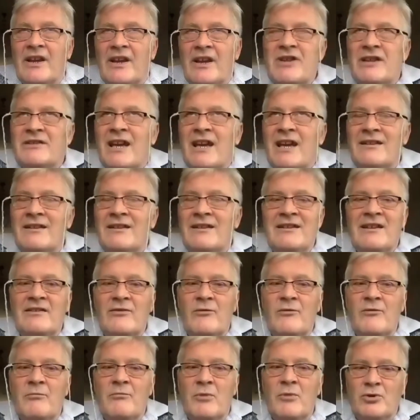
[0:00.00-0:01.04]
and ideas
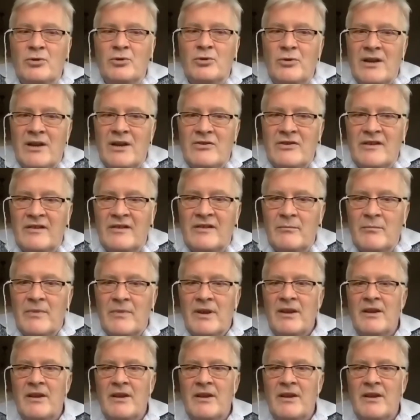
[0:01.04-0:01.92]
of modularism.